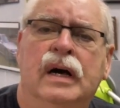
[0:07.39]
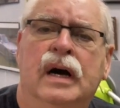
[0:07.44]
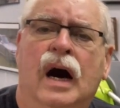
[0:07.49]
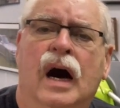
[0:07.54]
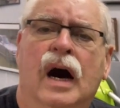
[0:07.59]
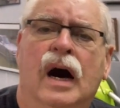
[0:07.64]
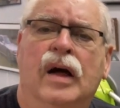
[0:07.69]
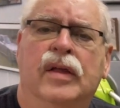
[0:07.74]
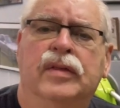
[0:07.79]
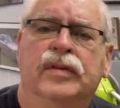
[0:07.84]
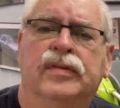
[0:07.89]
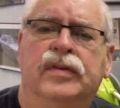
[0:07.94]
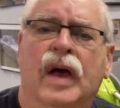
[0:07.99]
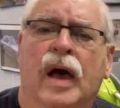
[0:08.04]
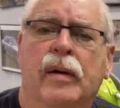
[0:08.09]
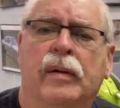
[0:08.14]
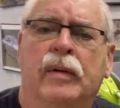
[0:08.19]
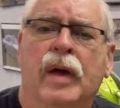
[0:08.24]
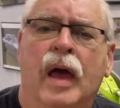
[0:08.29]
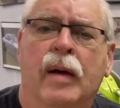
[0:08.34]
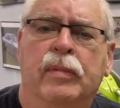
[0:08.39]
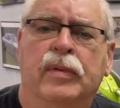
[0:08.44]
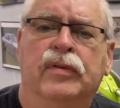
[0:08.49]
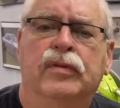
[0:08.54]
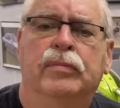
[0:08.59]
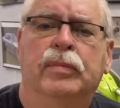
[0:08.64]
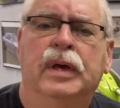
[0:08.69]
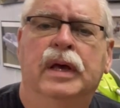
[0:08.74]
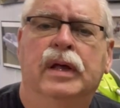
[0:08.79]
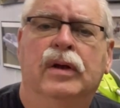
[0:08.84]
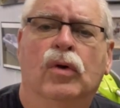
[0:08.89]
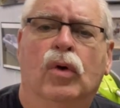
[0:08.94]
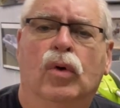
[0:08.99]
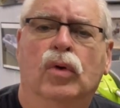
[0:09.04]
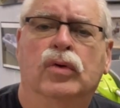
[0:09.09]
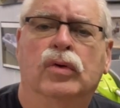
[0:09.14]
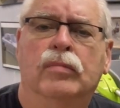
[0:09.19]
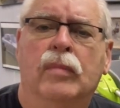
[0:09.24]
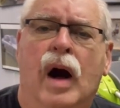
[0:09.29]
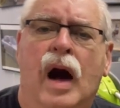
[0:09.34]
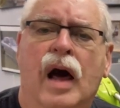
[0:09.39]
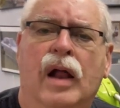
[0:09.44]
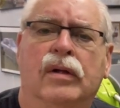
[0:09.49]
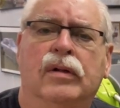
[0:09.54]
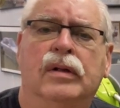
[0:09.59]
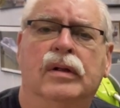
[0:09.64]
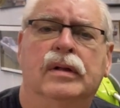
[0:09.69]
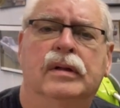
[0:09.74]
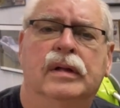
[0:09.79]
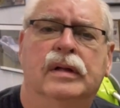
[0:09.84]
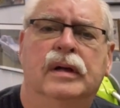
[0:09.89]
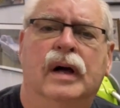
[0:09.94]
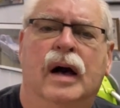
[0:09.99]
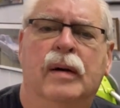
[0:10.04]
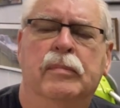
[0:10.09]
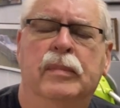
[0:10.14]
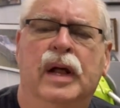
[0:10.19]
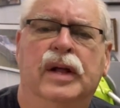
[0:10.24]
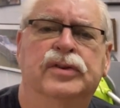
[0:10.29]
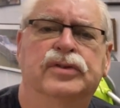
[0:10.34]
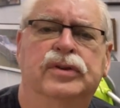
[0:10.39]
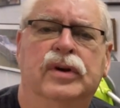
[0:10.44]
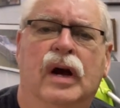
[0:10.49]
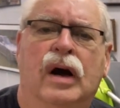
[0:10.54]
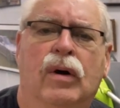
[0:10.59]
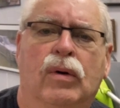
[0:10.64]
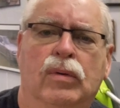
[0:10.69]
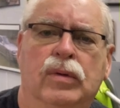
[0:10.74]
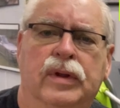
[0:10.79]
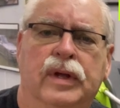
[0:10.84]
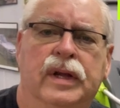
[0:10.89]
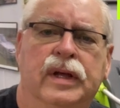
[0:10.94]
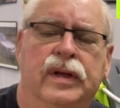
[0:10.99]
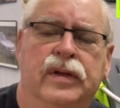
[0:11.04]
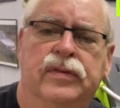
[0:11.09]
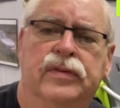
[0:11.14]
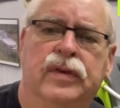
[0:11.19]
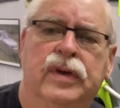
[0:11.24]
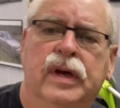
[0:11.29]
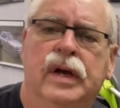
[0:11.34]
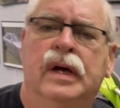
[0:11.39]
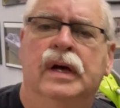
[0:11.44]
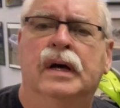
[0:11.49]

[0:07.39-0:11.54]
This happens to be an older model. I'm not sure how old it is.